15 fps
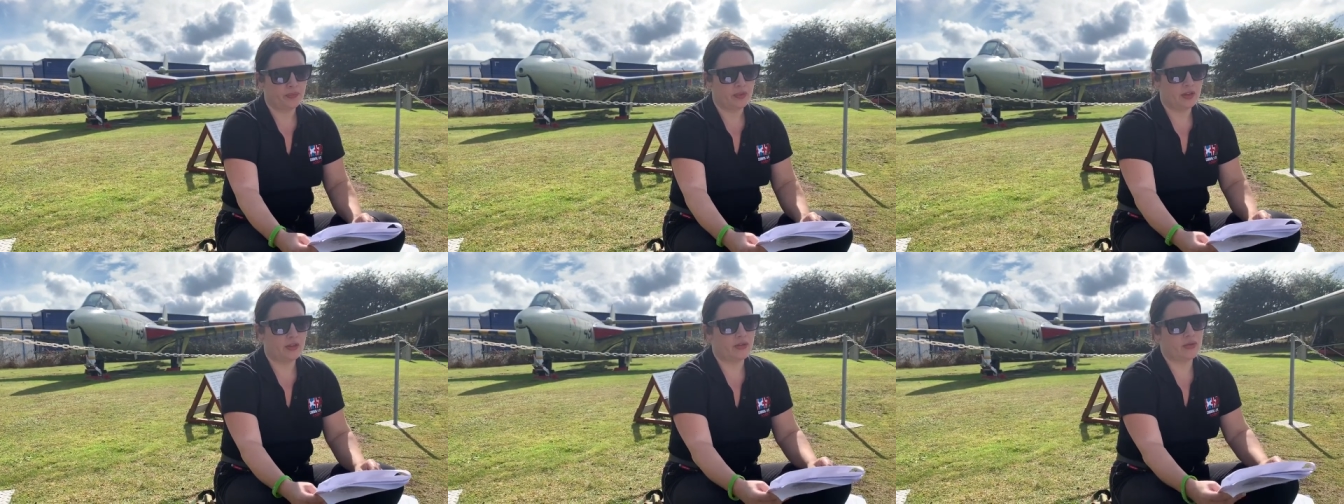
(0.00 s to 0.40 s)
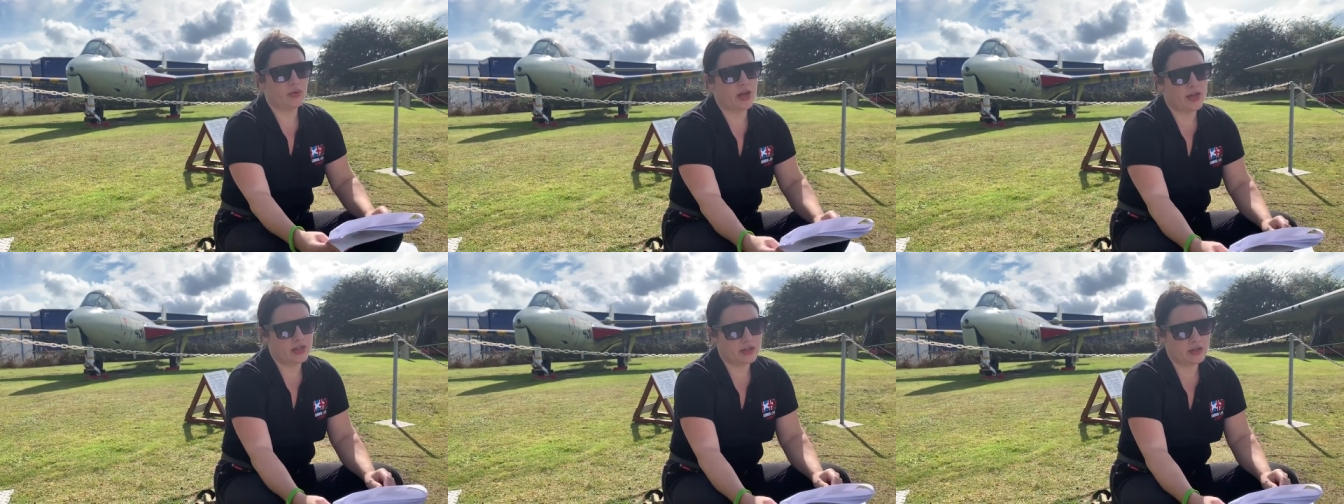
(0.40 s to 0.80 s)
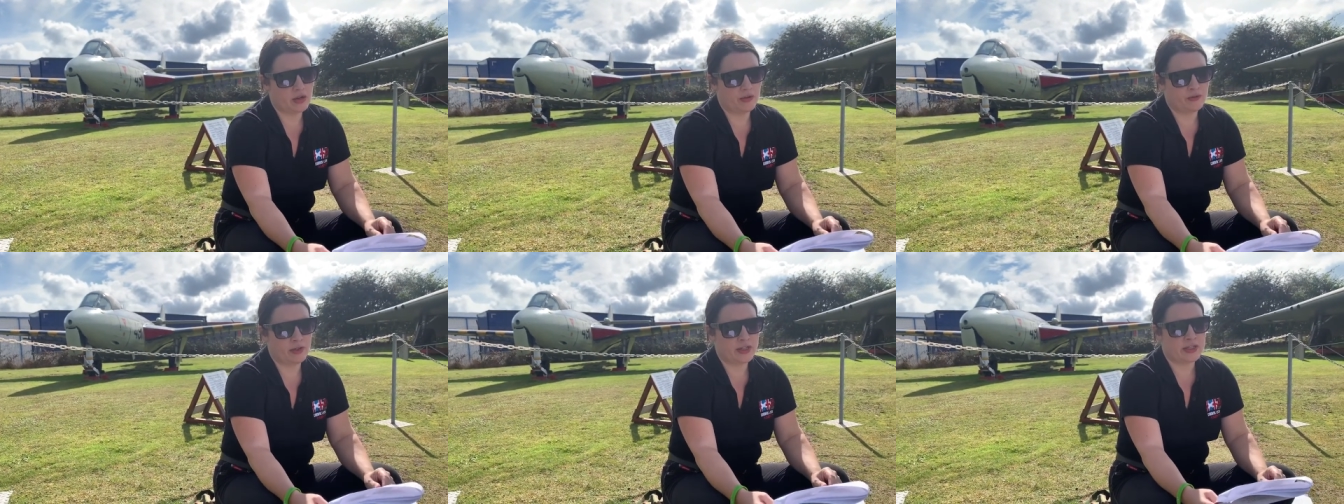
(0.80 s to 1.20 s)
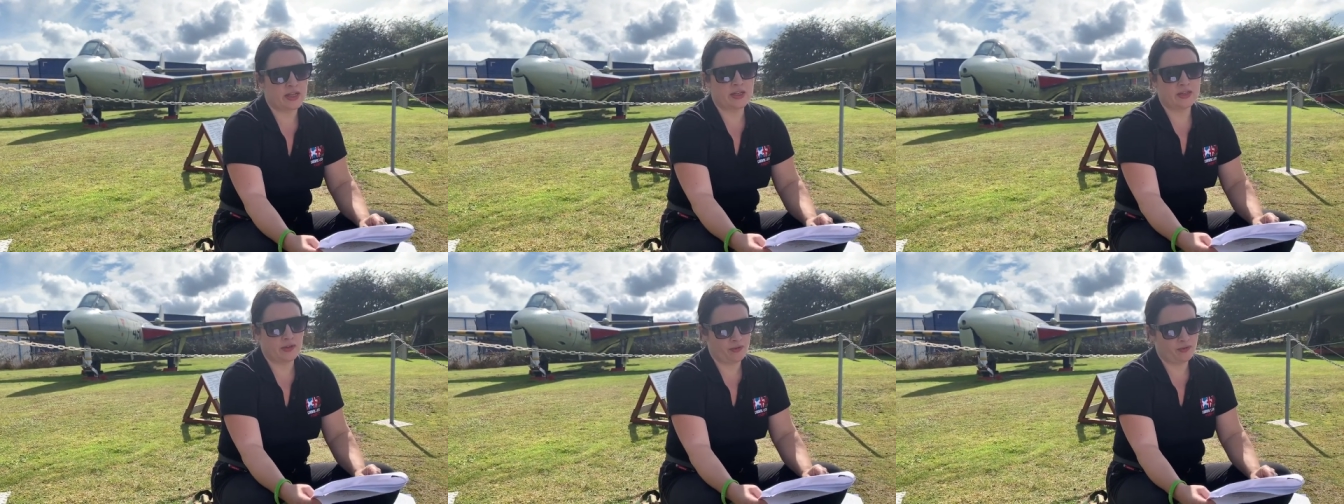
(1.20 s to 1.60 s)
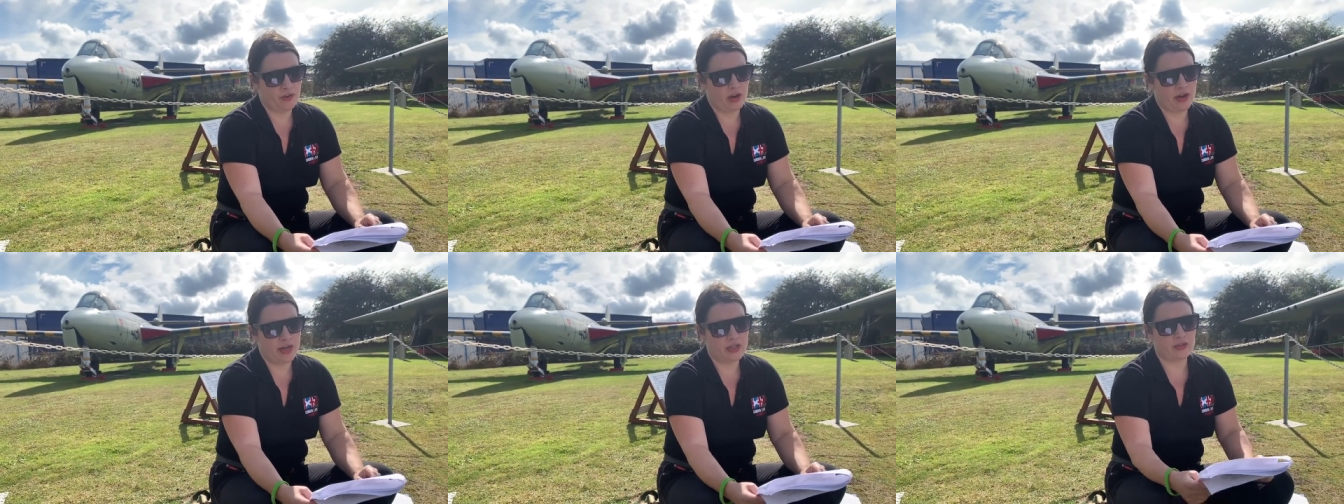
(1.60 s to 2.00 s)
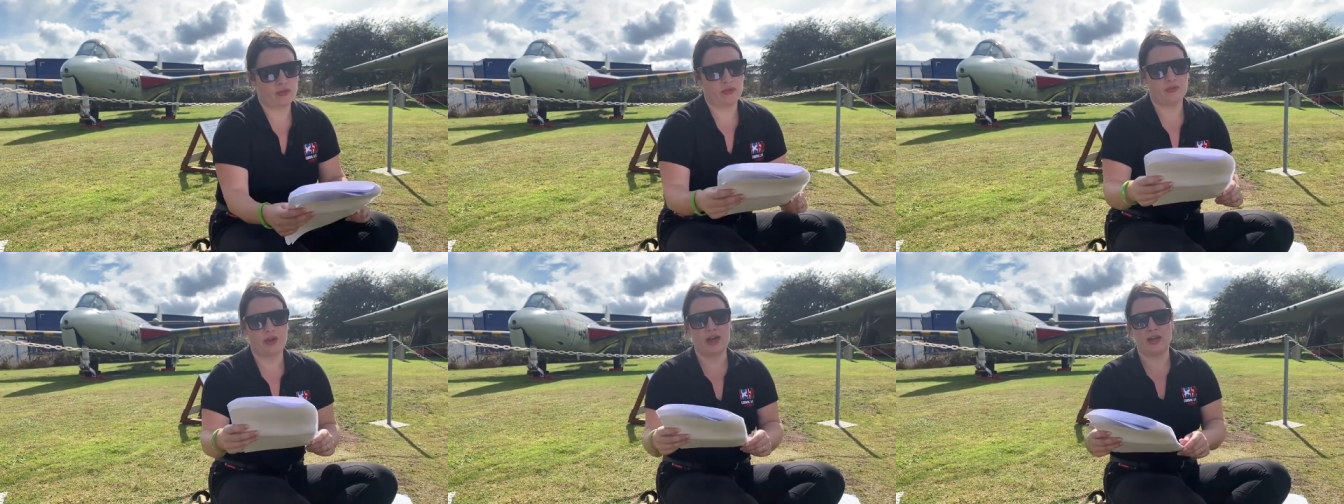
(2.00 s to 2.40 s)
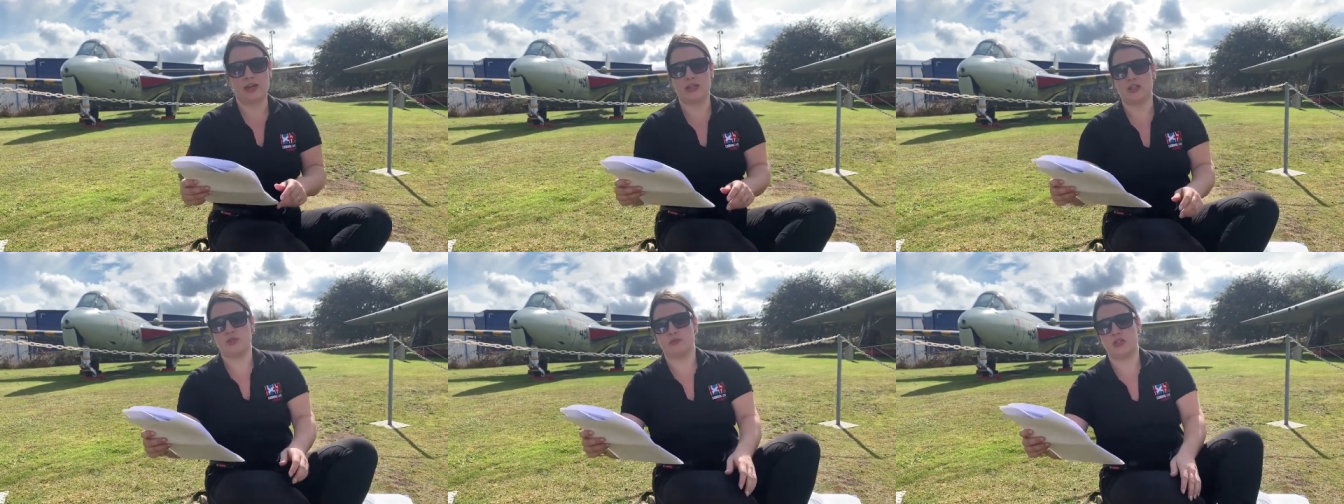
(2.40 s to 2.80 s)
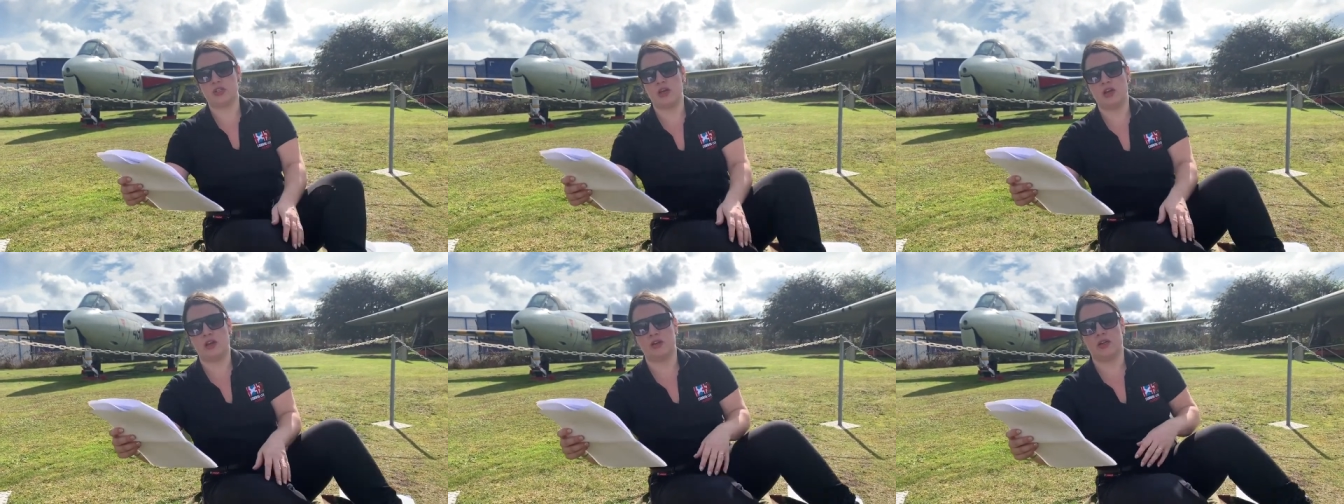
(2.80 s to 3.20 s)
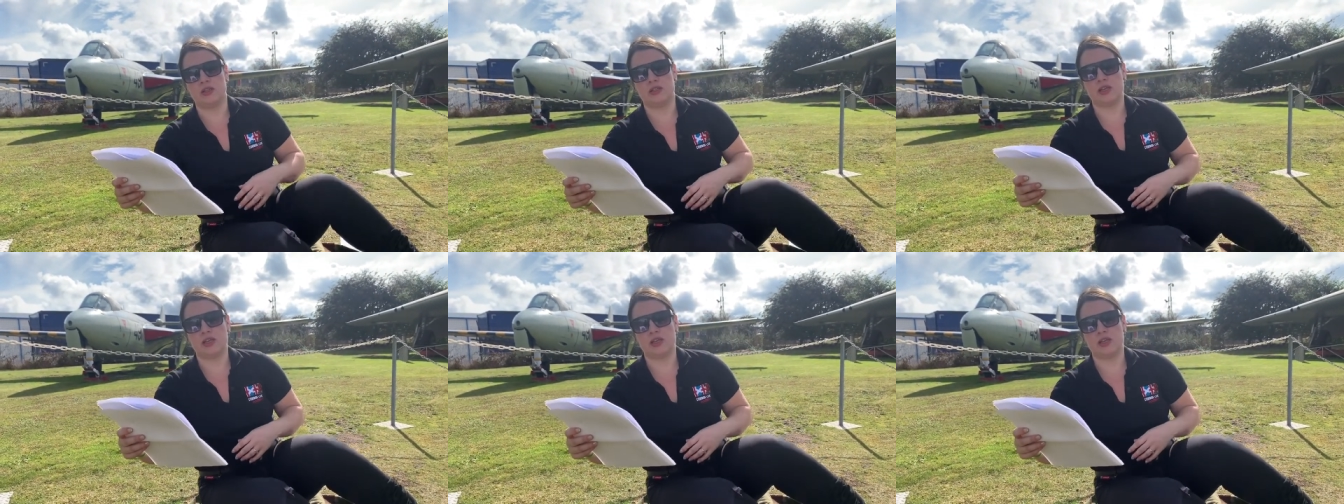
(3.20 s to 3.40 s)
The threats of excessive fines for failing to return